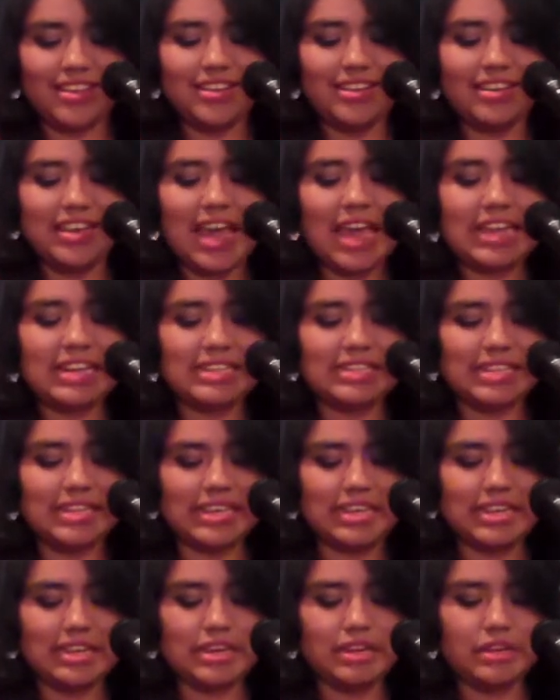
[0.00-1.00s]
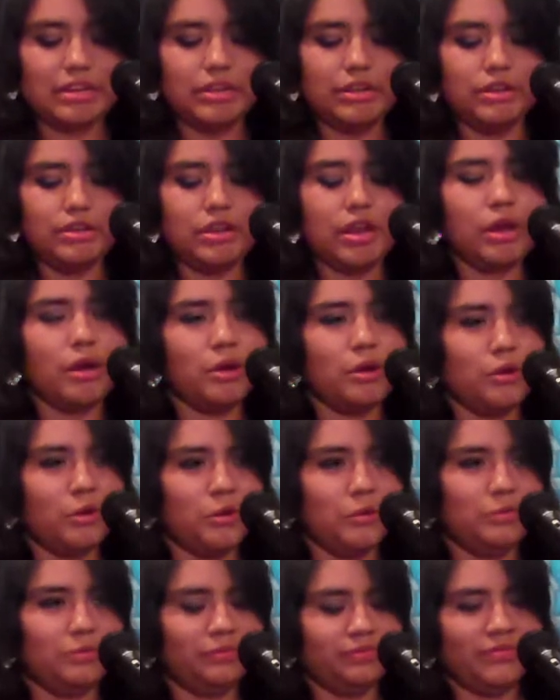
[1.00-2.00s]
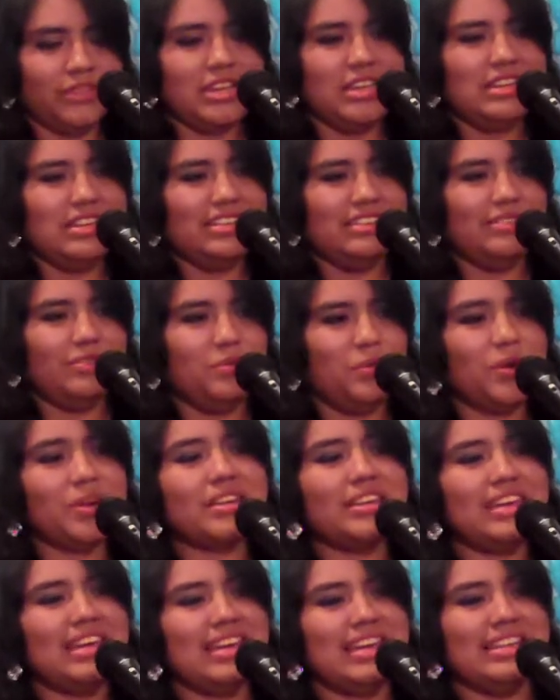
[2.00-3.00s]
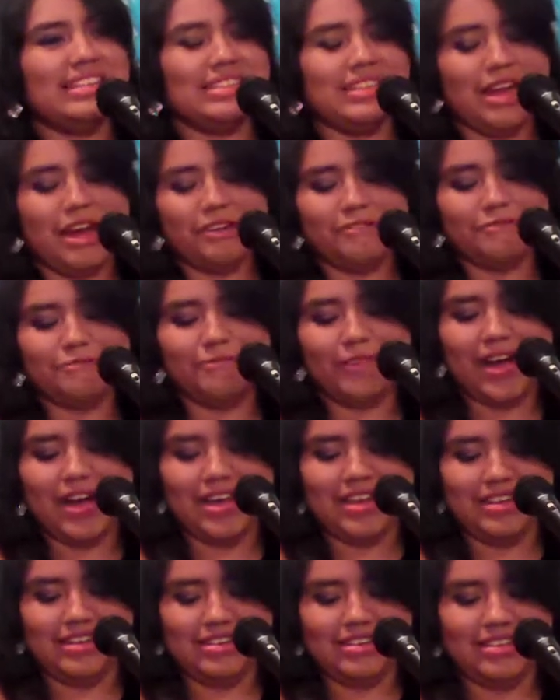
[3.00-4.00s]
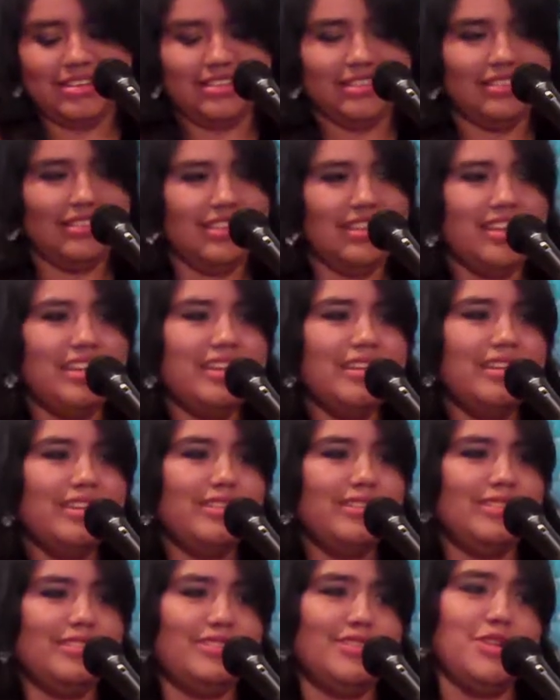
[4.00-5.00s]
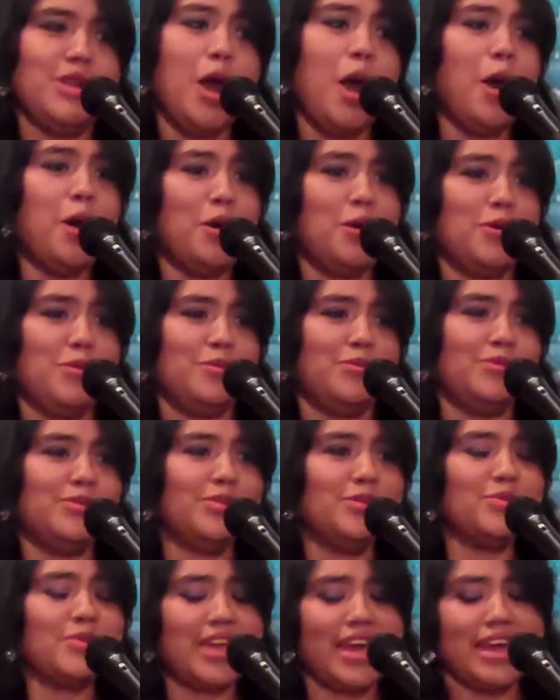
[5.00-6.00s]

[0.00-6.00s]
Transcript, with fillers: 19, no, Working is not fun. Amen. No, you